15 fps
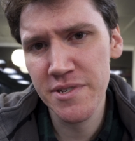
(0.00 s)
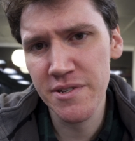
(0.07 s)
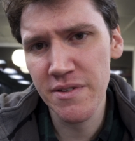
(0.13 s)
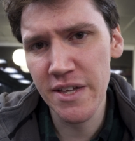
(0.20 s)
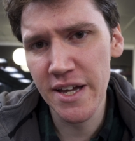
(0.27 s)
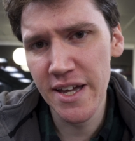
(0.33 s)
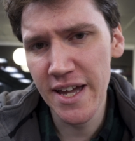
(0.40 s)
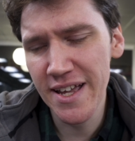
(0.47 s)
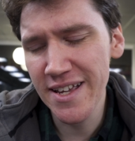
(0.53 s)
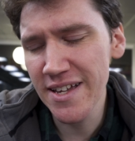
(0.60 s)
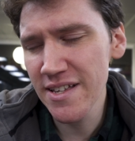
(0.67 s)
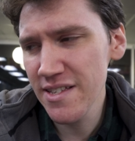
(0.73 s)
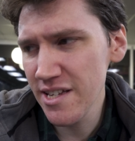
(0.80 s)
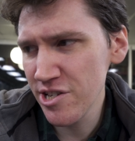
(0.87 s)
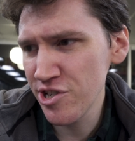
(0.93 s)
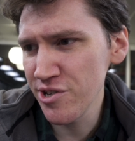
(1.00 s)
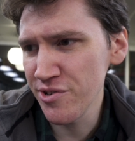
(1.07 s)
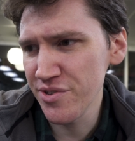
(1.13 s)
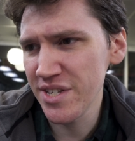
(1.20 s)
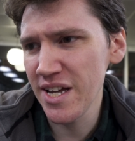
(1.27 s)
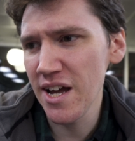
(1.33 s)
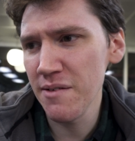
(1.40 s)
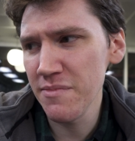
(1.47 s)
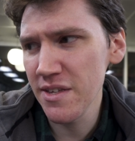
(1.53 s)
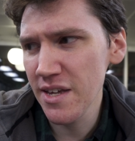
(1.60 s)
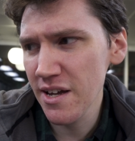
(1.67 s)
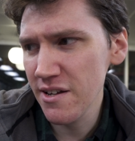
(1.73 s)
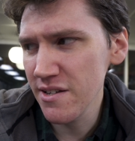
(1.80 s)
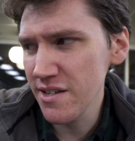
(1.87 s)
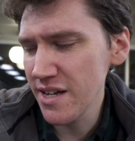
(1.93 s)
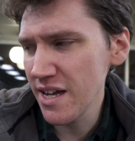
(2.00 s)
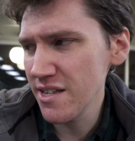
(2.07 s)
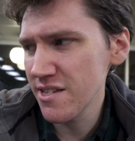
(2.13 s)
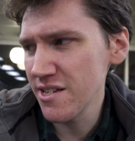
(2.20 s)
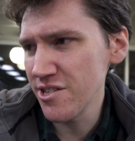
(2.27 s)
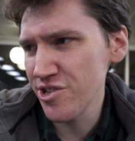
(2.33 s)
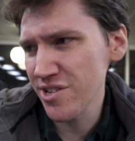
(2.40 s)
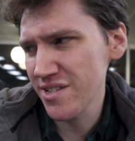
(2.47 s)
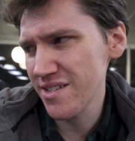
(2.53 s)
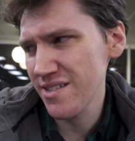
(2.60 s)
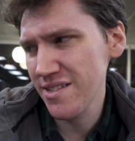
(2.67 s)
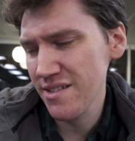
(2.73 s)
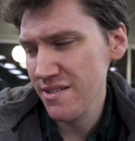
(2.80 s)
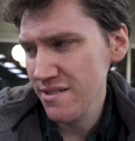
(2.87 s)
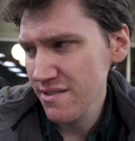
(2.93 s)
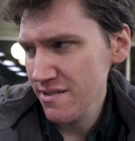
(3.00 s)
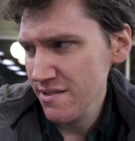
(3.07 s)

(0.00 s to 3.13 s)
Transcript: so like any additional time that I could get to just